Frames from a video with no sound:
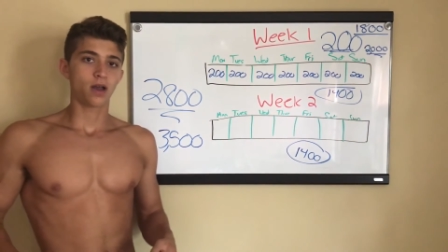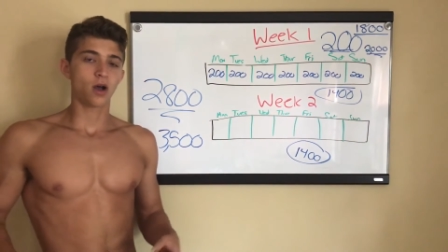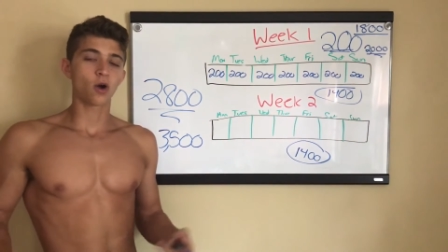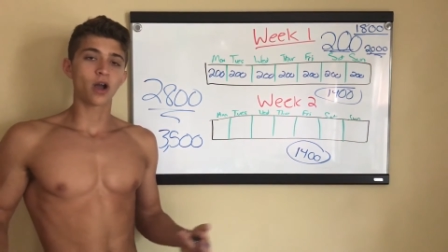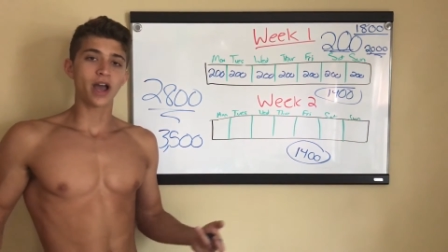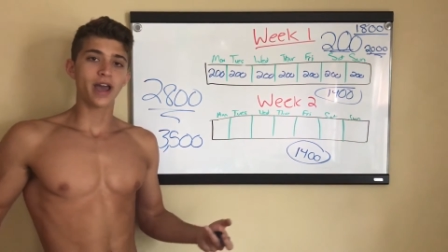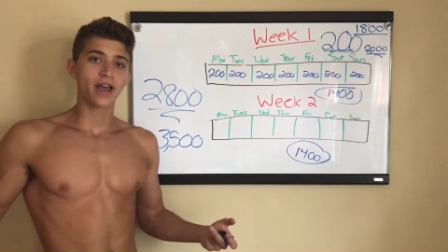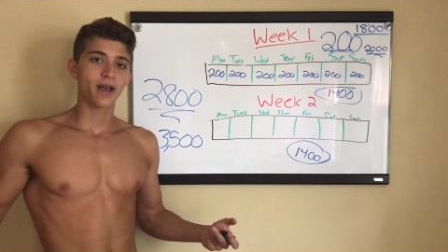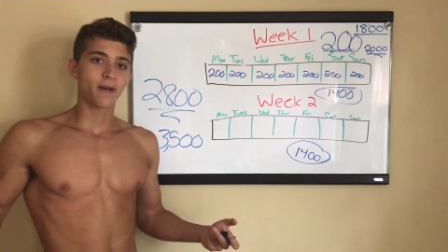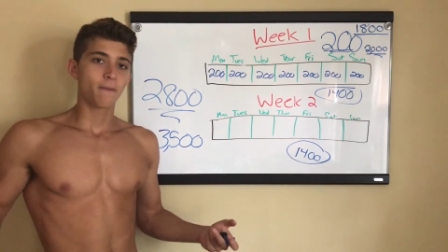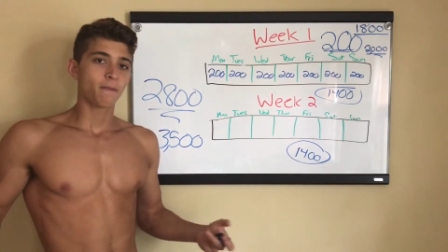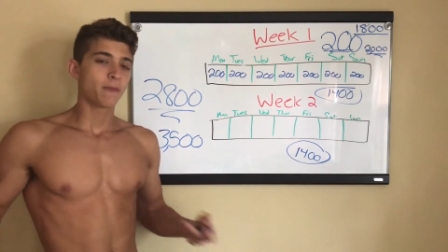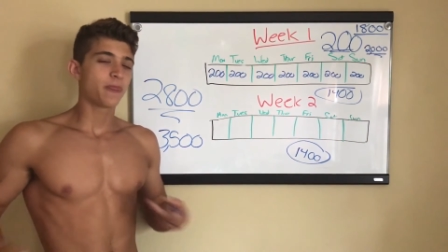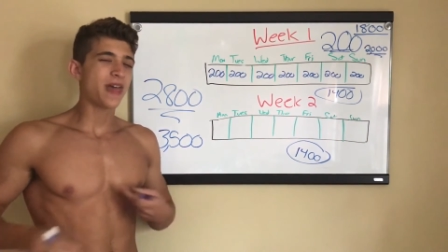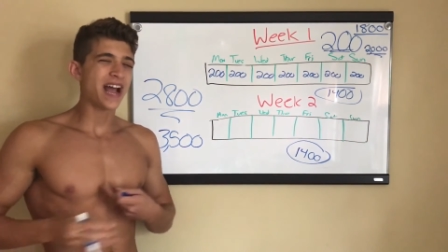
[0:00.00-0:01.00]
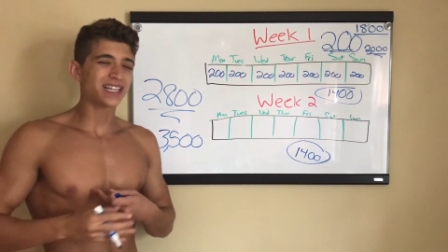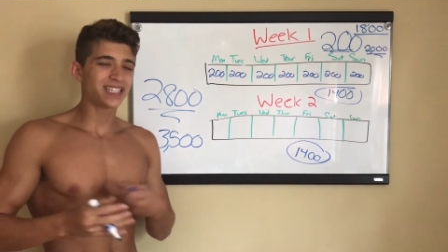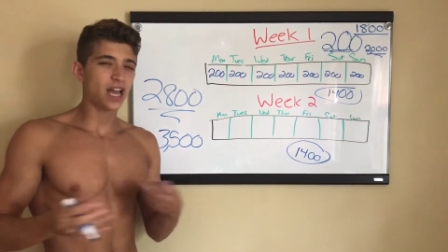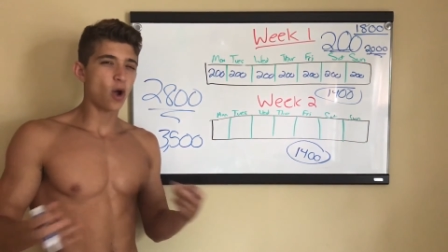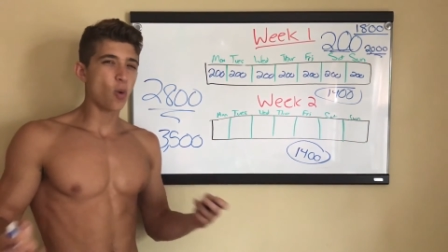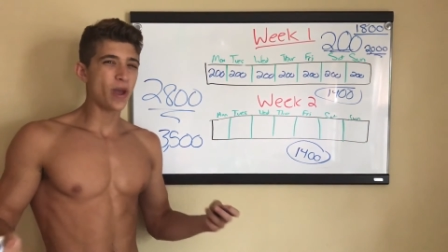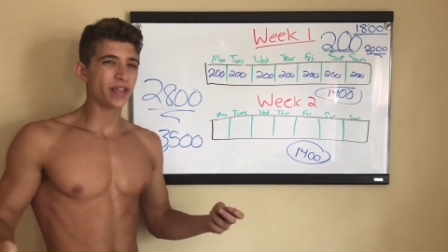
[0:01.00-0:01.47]
okay? That's
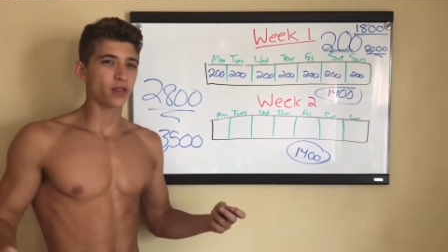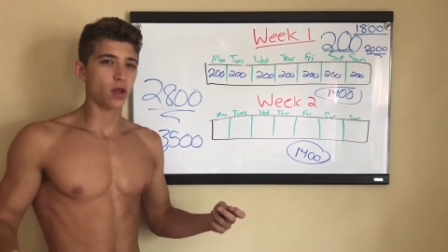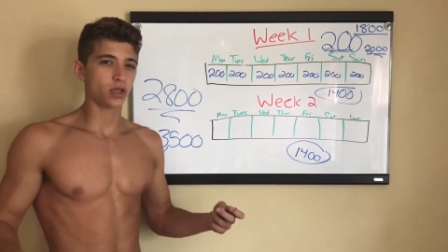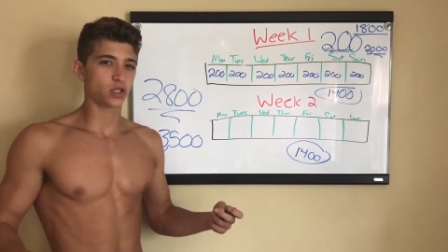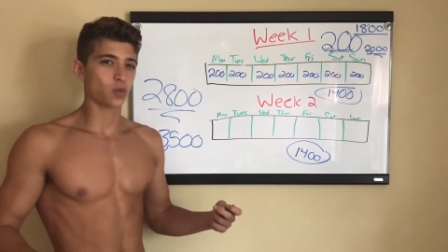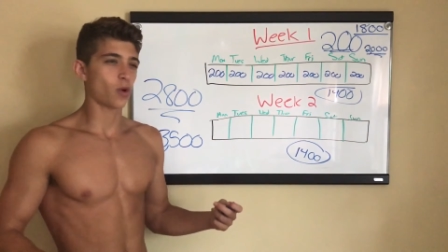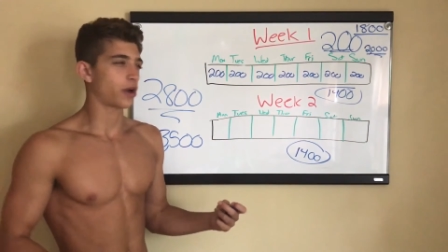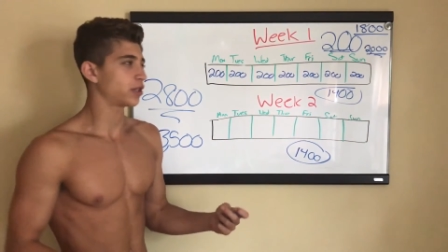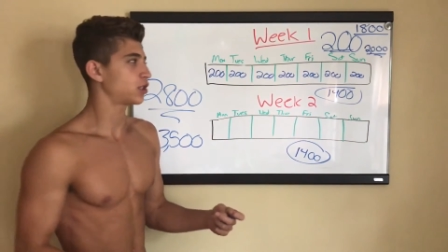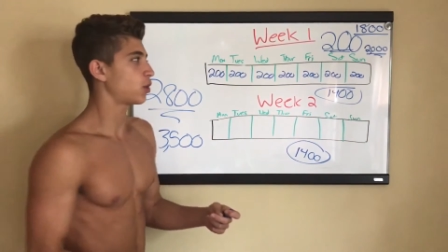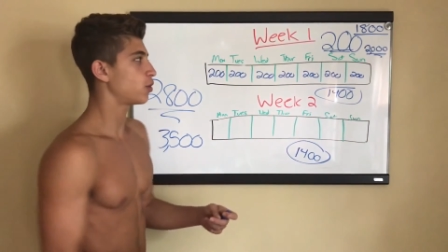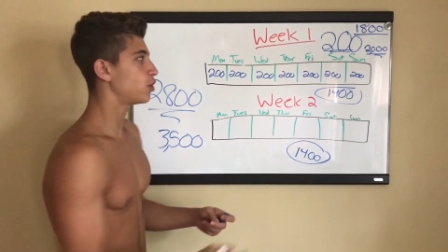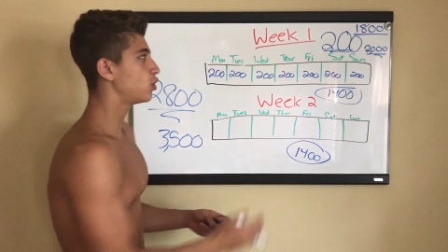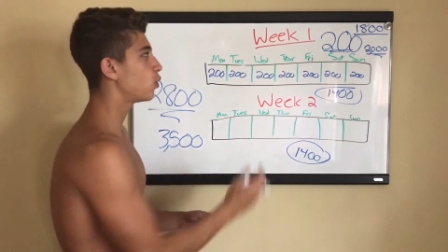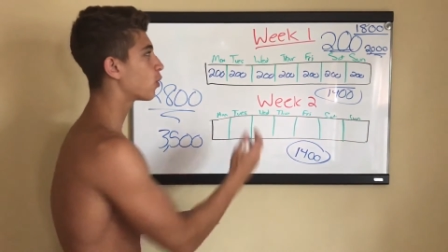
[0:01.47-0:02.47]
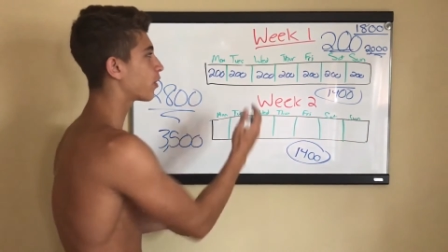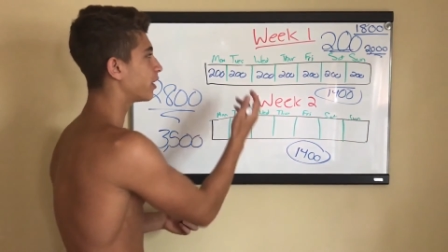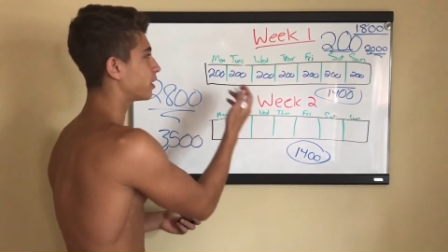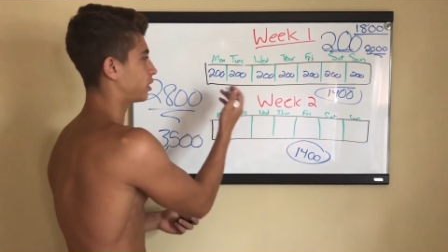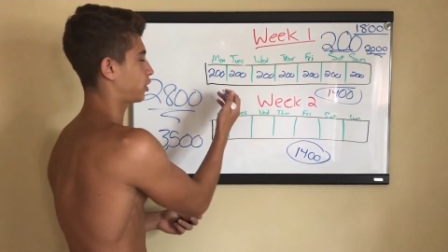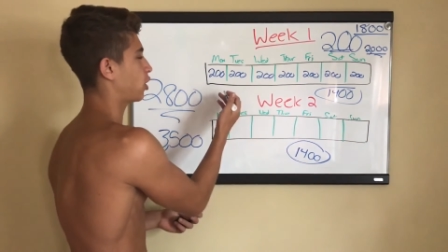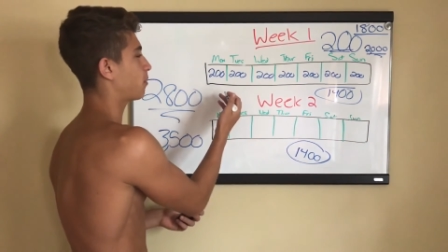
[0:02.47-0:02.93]
how weight loss works. So you were
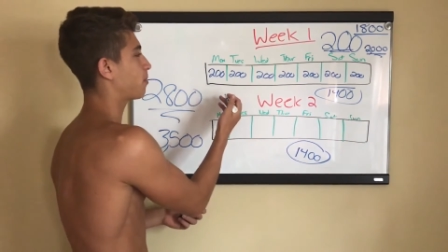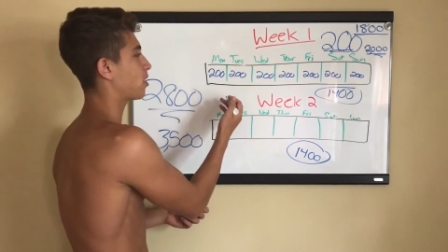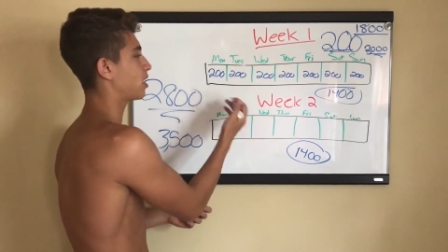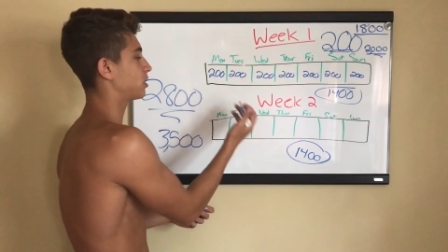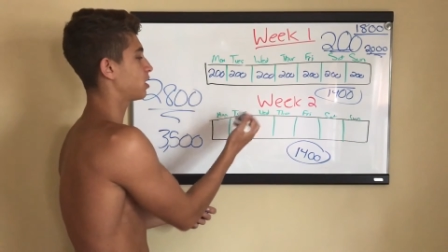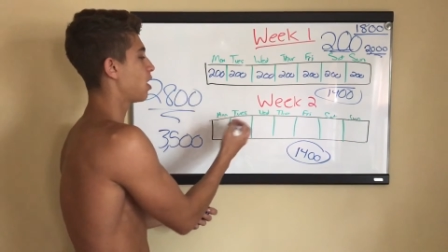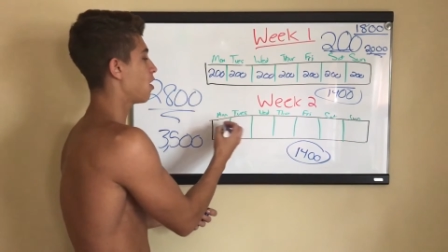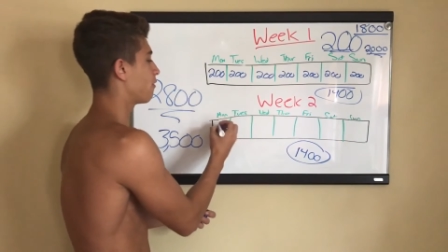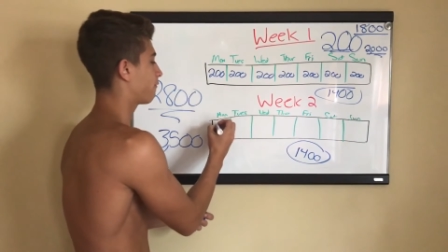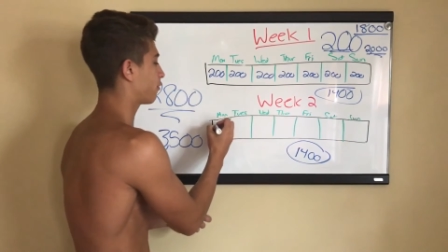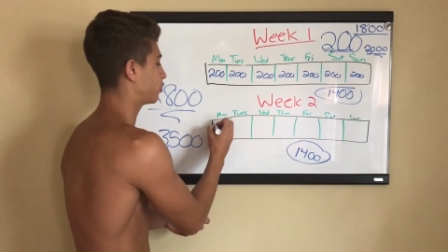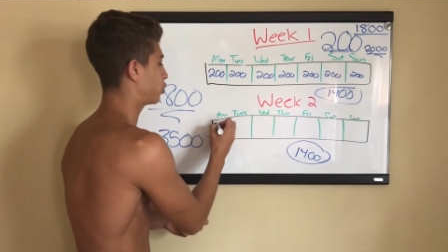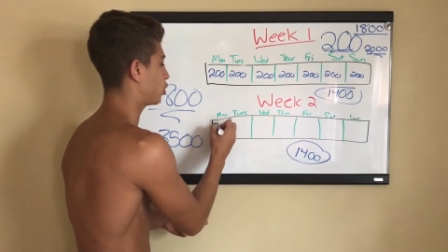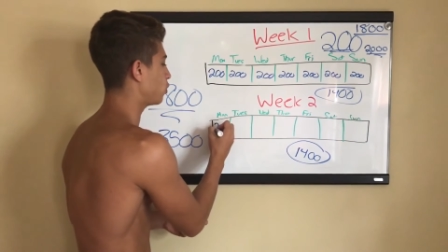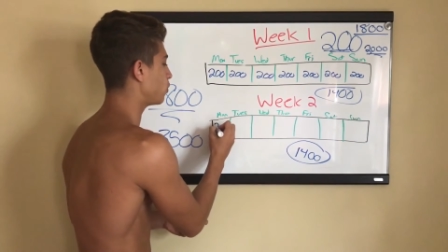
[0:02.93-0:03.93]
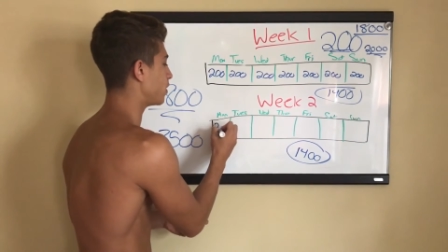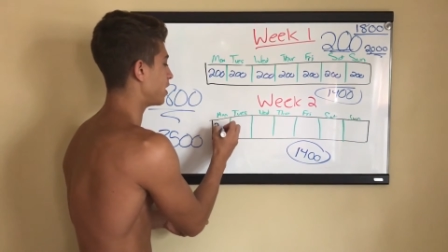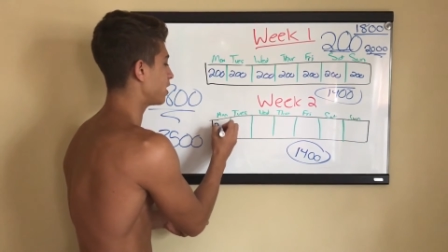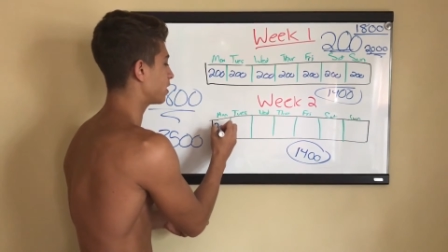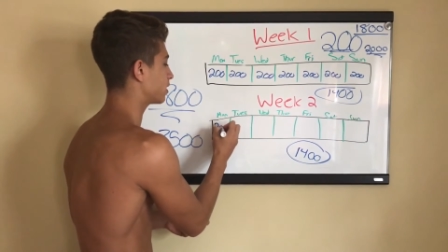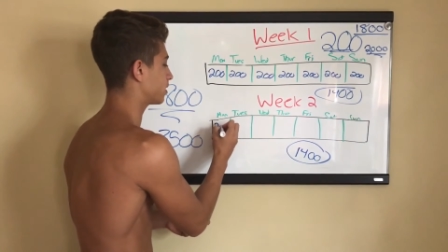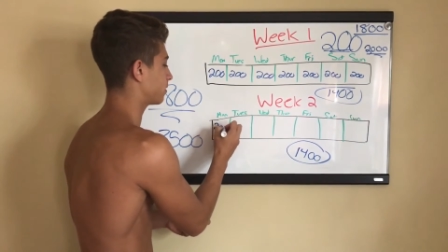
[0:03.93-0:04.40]
in a surplus for two
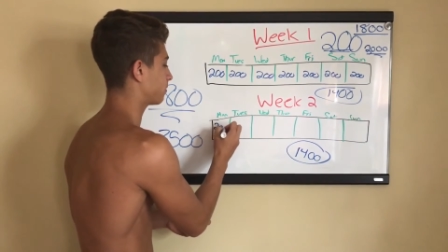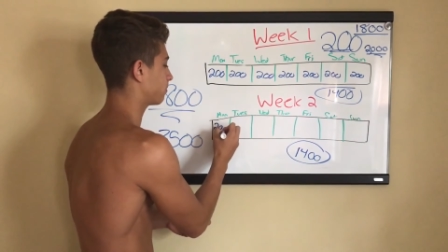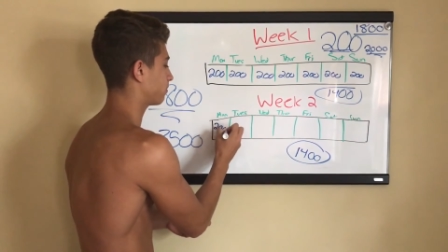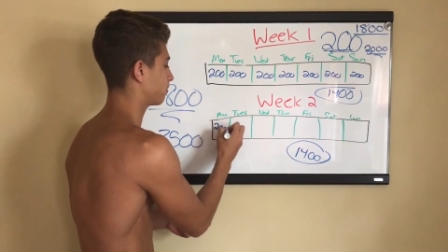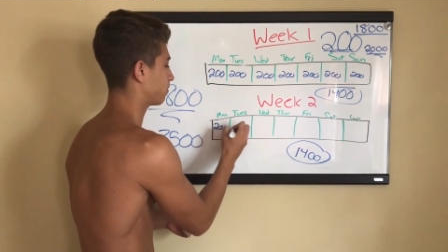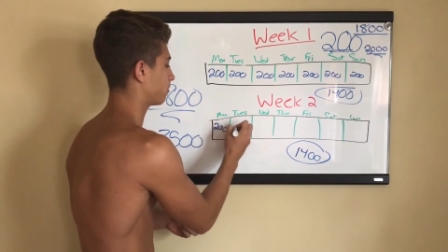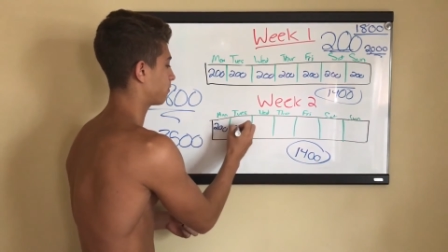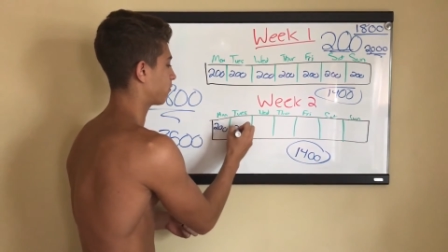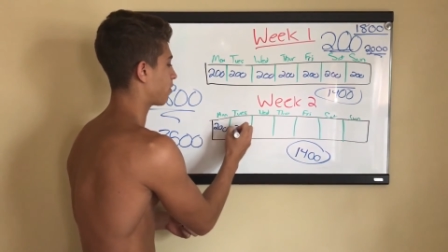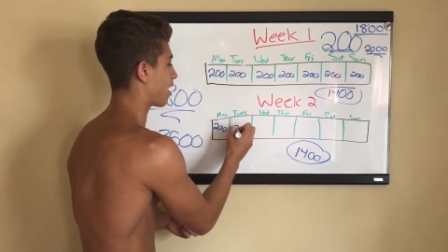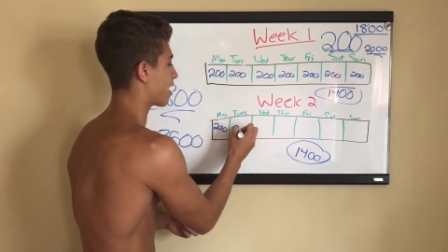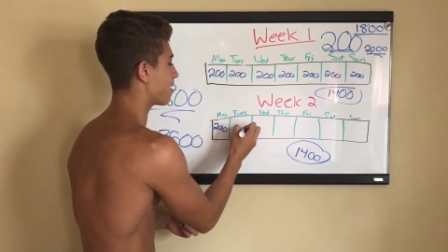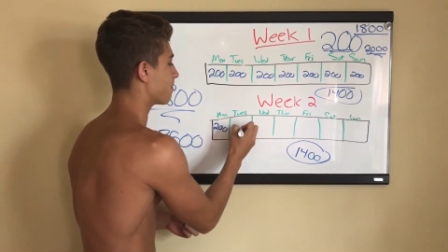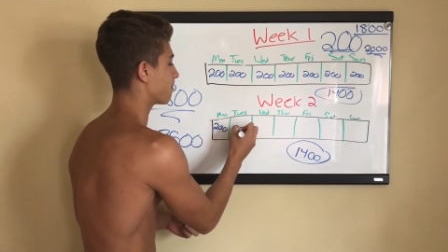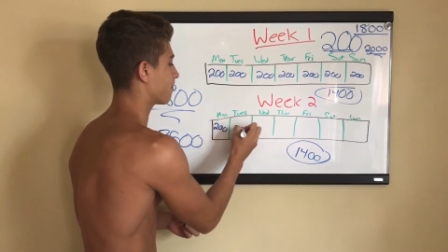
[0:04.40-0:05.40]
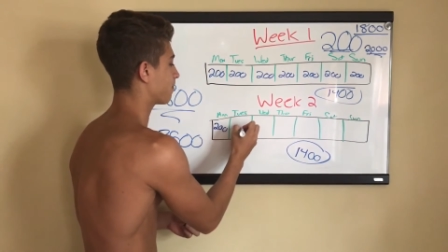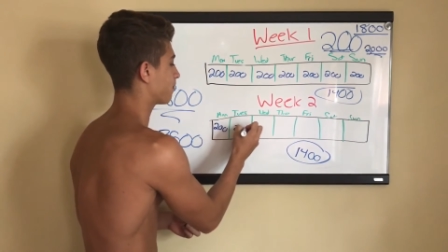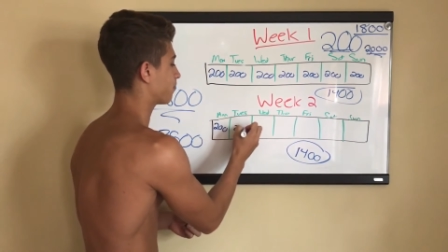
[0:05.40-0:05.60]
weeks, right?